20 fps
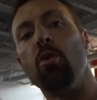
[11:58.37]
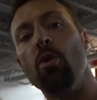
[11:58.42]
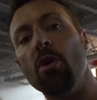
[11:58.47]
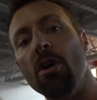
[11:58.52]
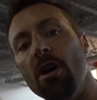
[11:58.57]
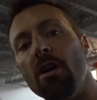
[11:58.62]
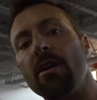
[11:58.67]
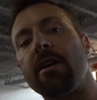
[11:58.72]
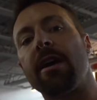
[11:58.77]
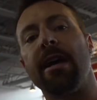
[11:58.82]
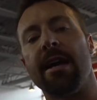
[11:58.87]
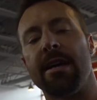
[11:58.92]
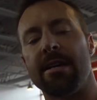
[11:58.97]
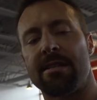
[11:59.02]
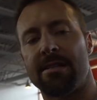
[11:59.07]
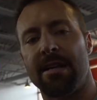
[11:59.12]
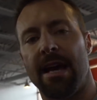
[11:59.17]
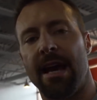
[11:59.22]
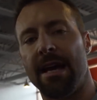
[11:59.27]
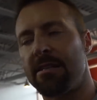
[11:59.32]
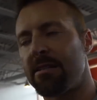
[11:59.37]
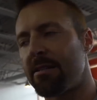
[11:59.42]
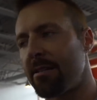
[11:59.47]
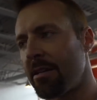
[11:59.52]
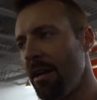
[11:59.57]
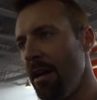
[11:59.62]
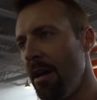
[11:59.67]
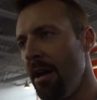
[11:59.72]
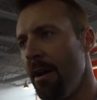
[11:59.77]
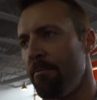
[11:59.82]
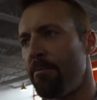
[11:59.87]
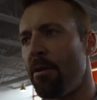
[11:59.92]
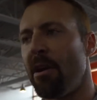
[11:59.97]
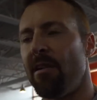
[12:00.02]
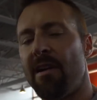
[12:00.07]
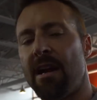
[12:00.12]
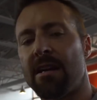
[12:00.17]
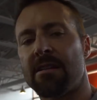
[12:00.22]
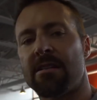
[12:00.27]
working sets per